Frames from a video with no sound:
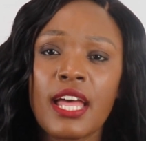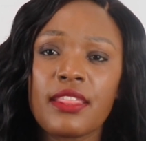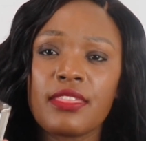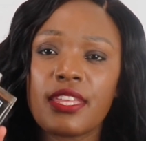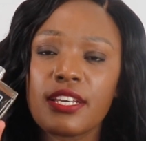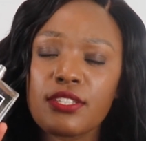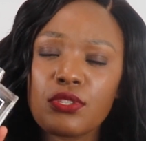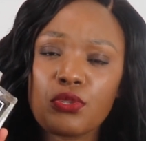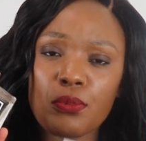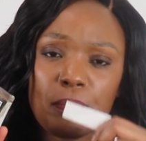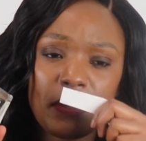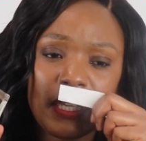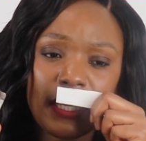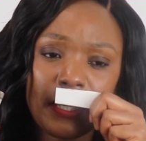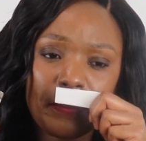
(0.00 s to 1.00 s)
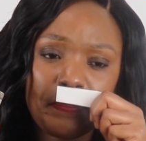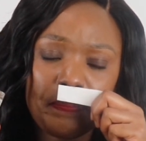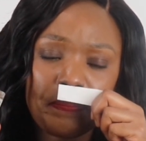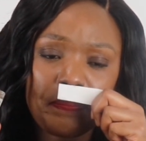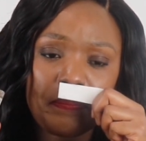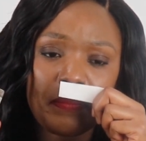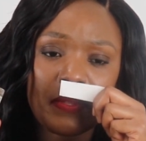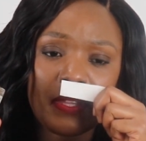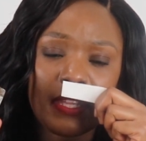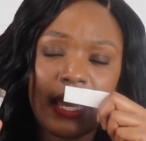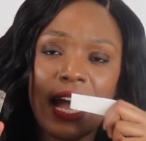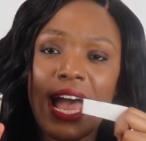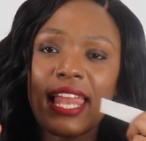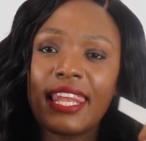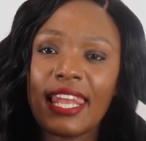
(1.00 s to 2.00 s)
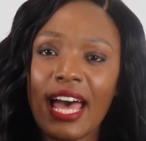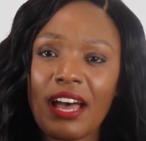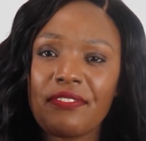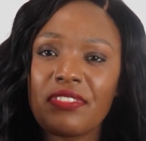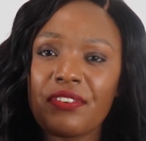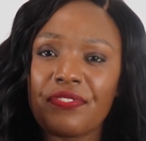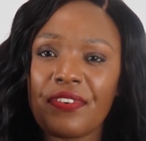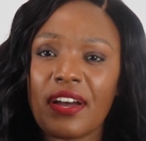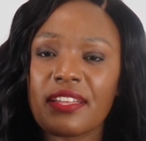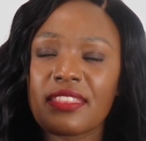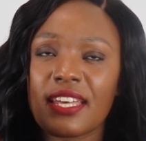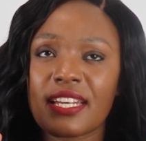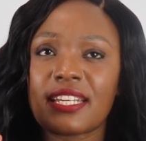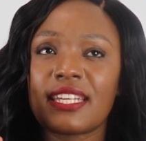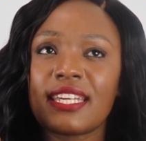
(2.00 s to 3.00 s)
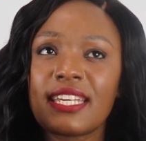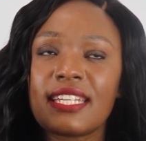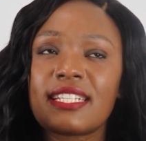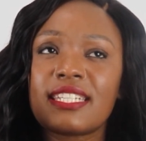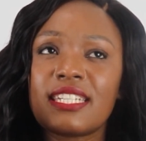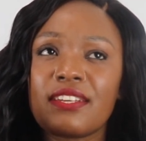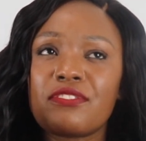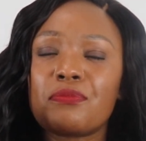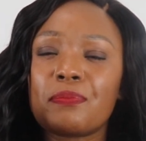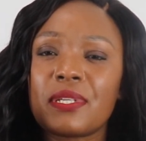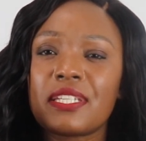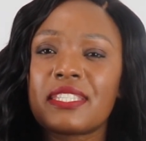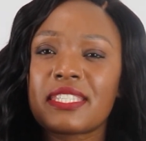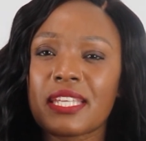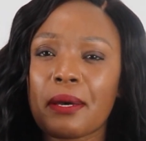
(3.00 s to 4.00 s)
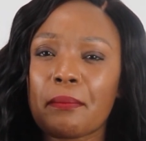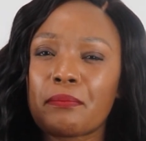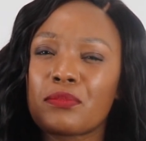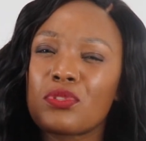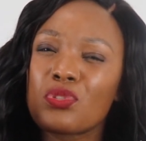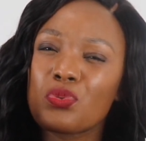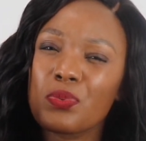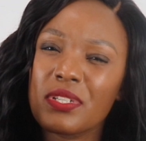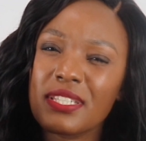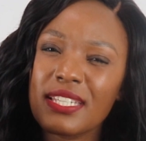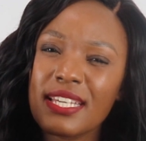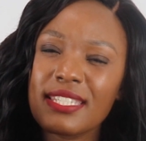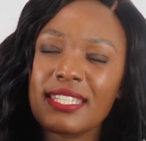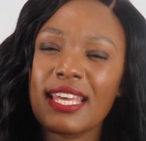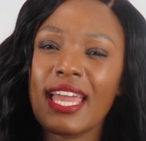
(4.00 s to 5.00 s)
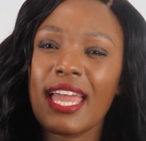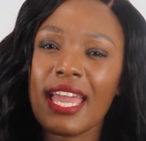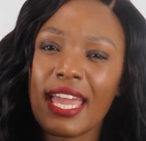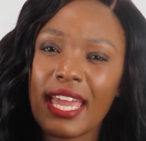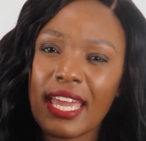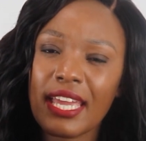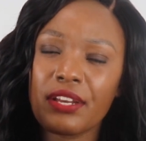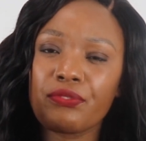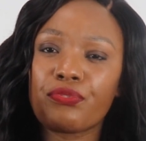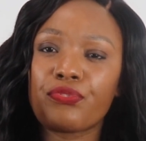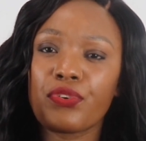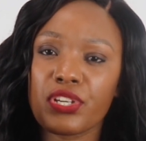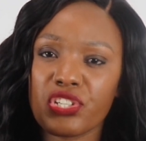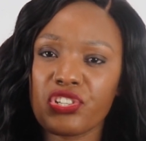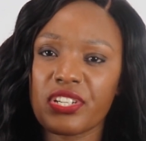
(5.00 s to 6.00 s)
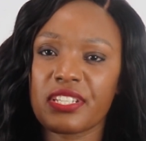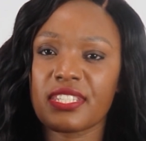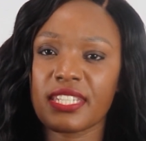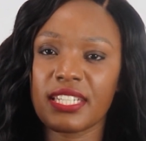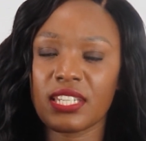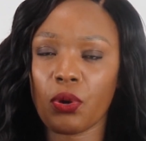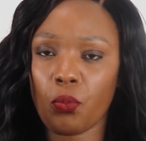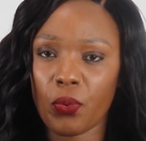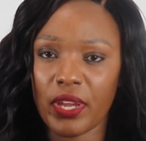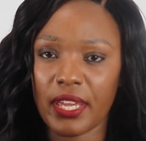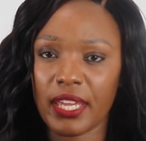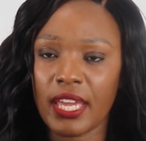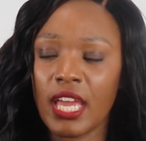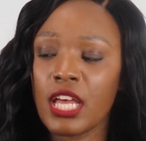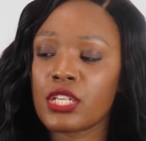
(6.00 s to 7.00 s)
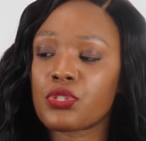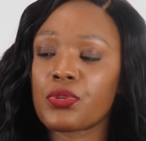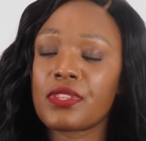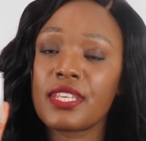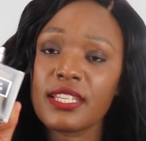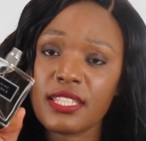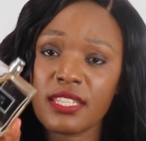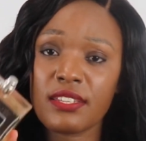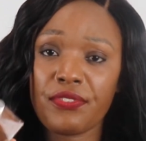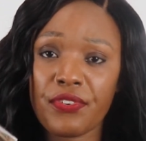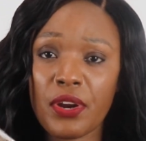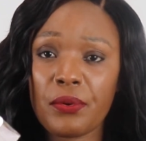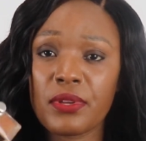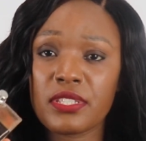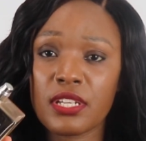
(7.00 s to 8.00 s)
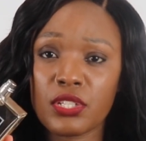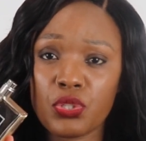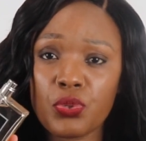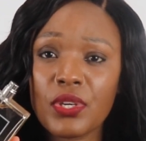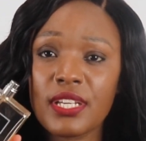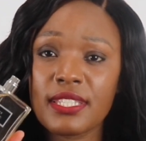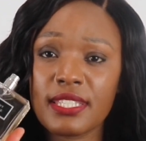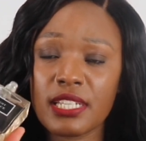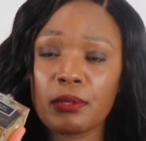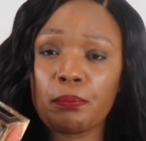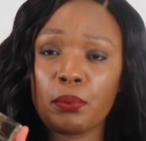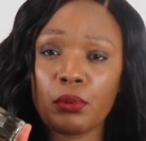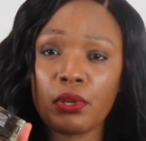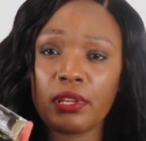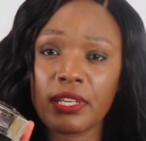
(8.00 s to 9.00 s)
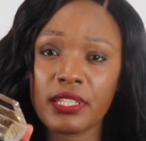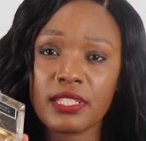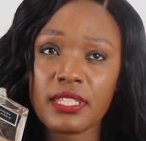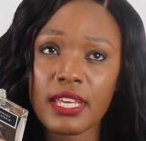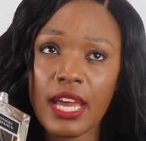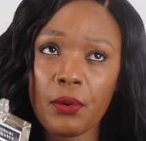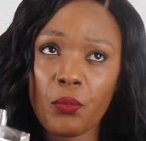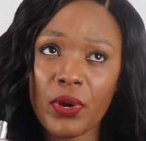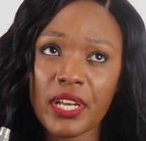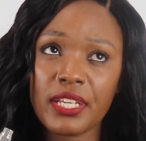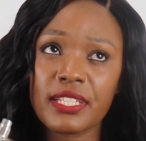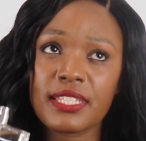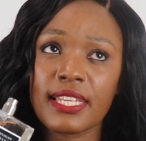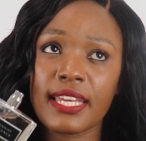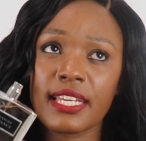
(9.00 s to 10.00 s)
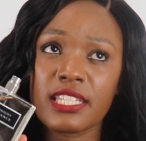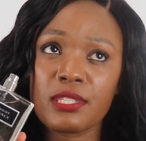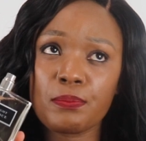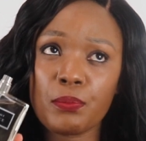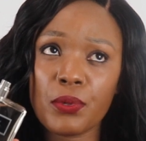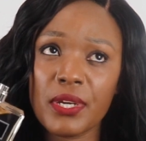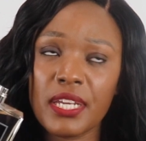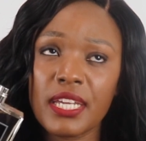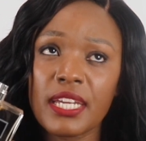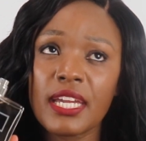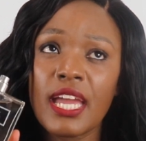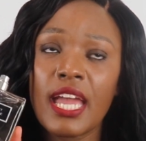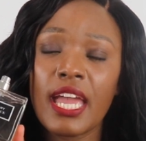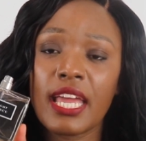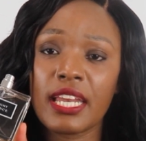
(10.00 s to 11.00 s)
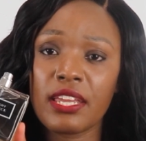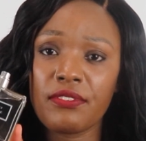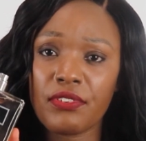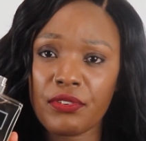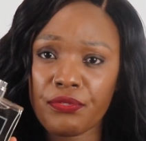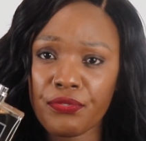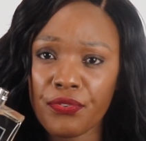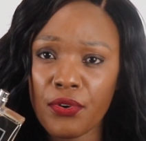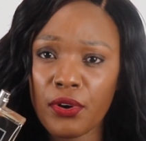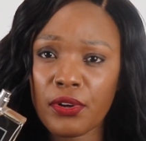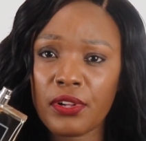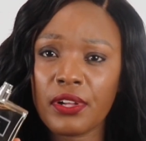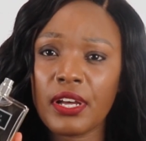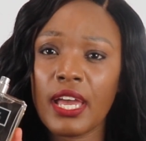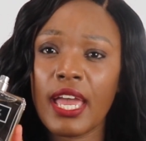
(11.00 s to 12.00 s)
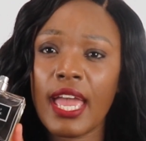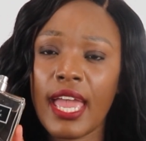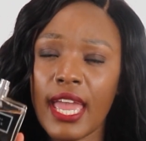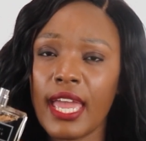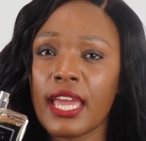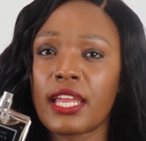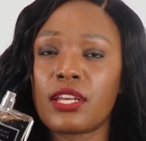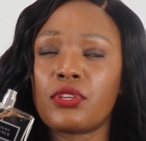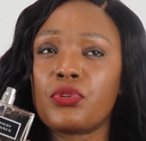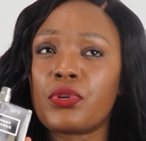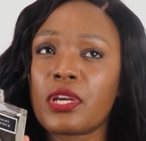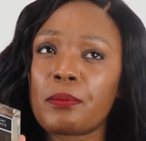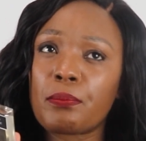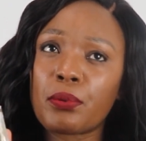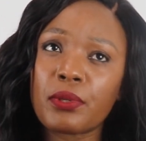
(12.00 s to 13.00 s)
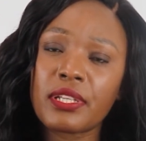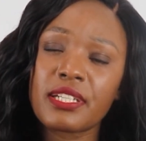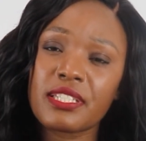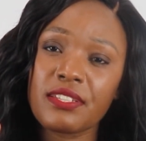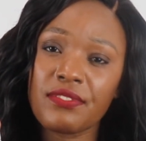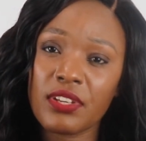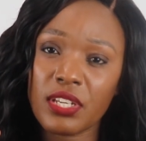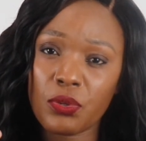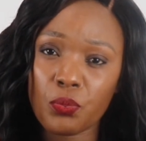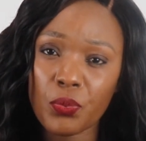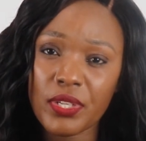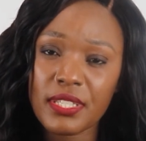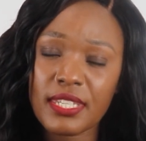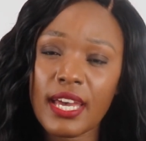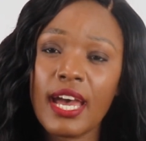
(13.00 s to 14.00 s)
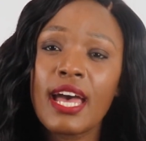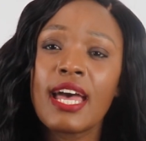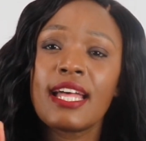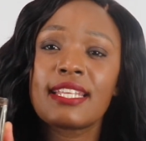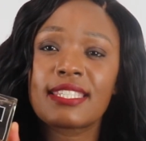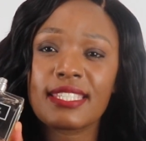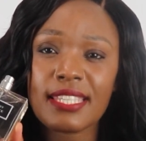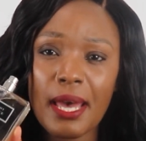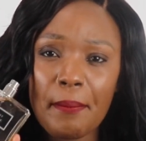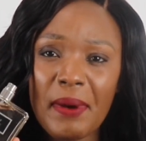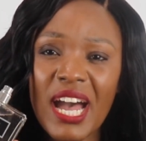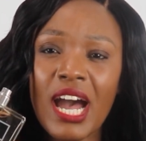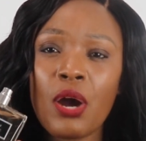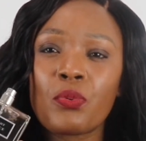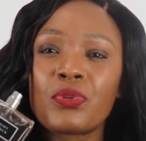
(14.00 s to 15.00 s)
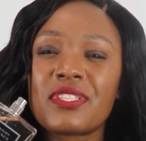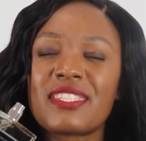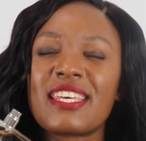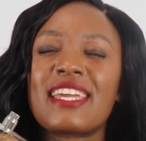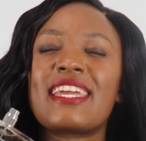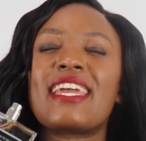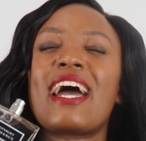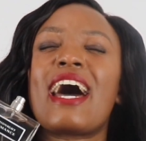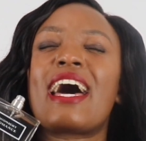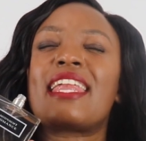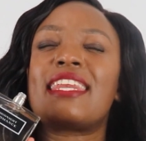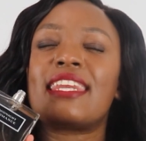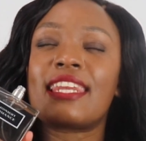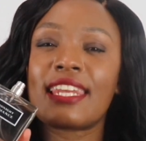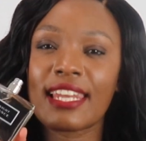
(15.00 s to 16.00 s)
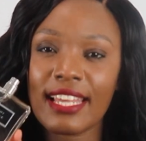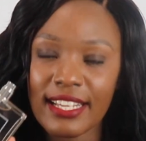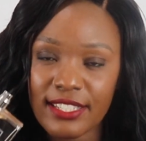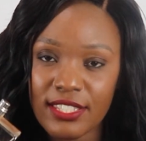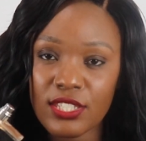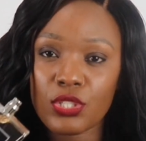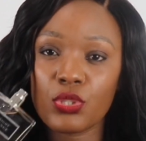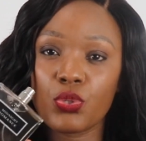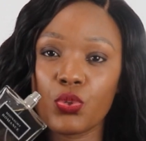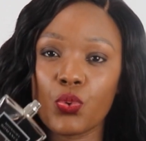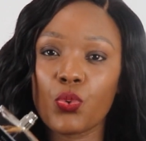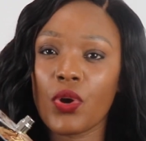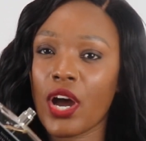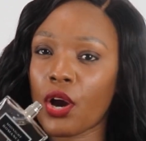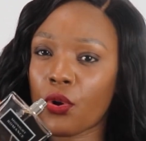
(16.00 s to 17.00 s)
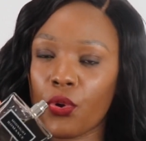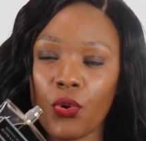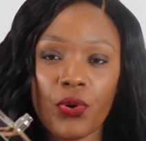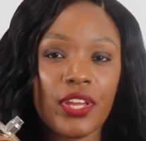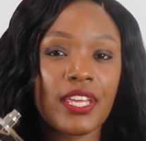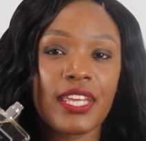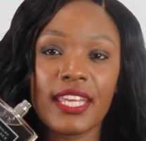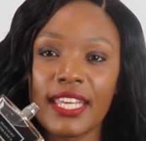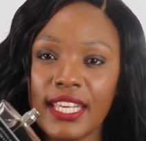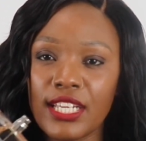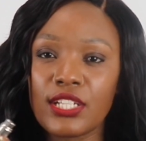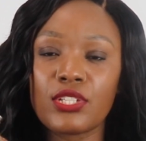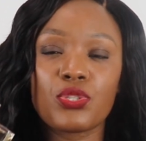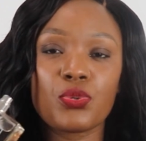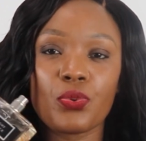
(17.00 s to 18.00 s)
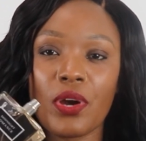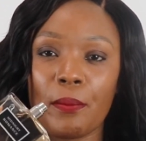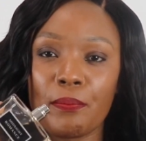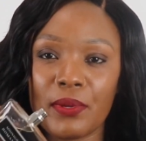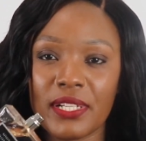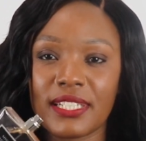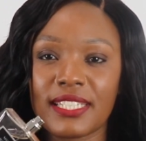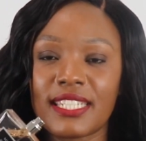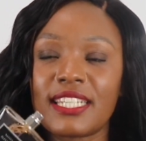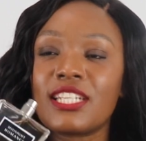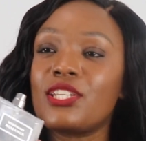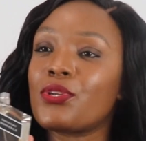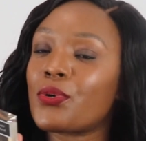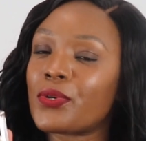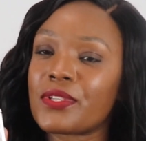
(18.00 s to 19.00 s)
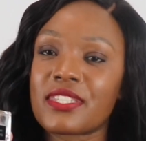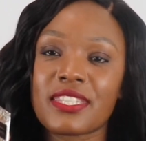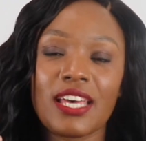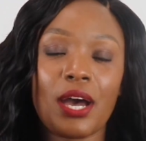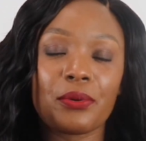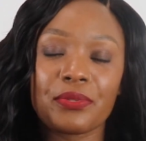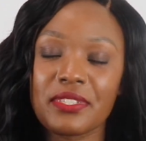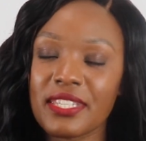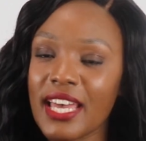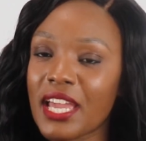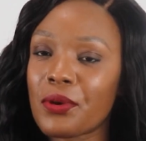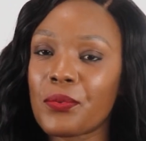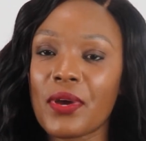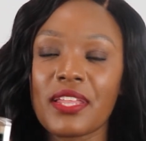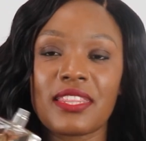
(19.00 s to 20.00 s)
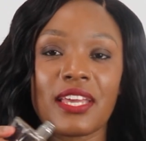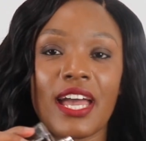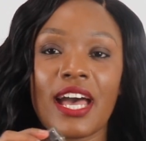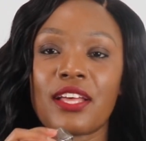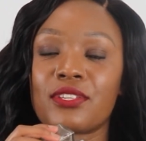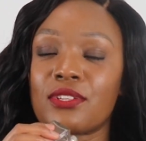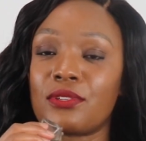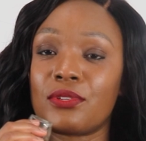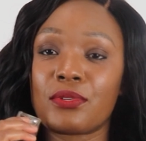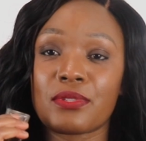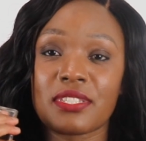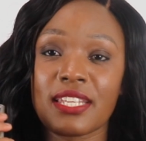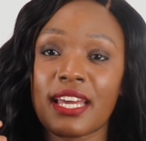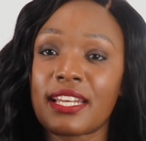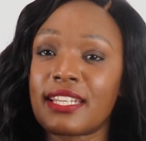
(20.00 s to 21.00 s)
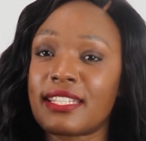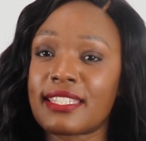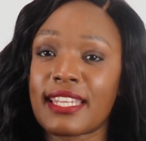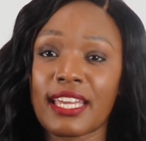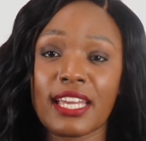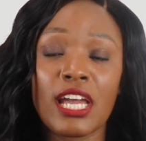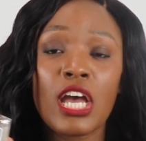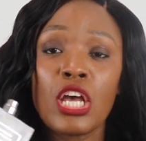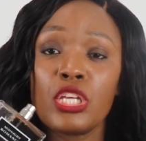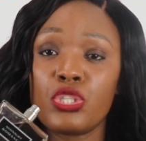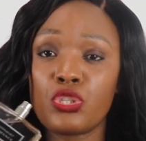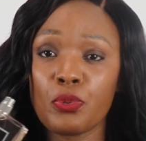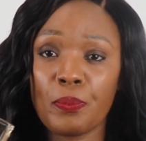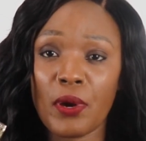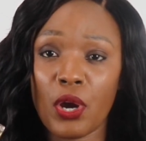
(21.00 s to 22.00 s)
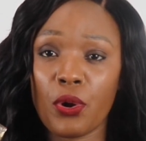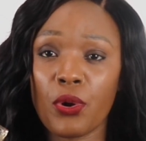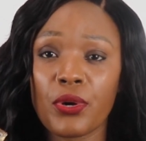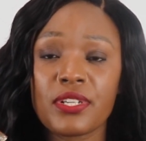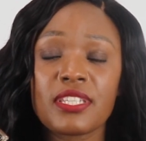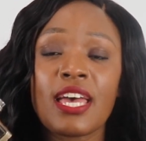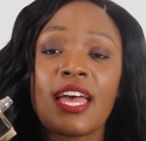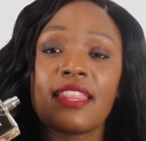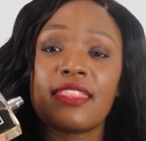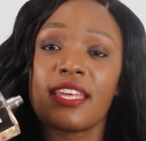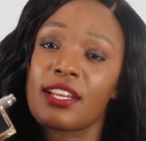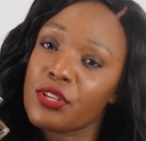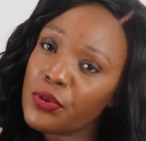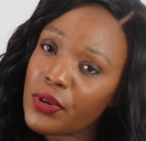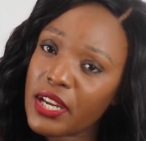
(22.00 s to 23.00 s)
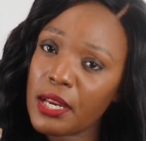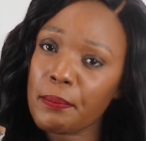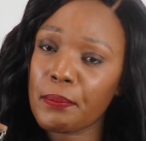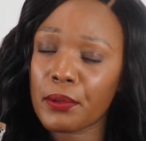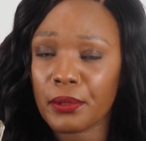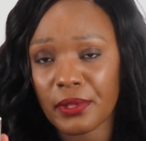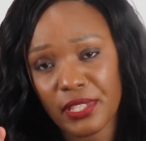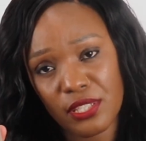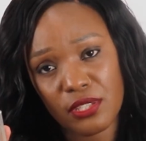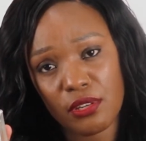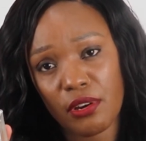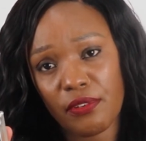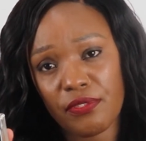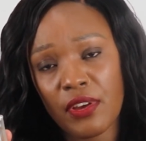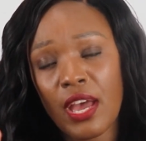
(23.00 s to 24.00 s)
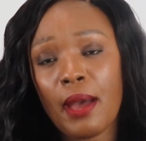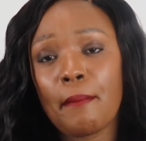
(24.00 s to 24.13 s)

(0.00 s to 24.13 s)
This to me, I love the fact that it gives me some sweetness and freshness in a way. So this is a fragrance that you can still pull it when it's like spring and even fall, and you can pull it even in winter. Summer, I would say, unless you are going into a building, not outside where the, you know, sun is like super hot, then you can pull this off.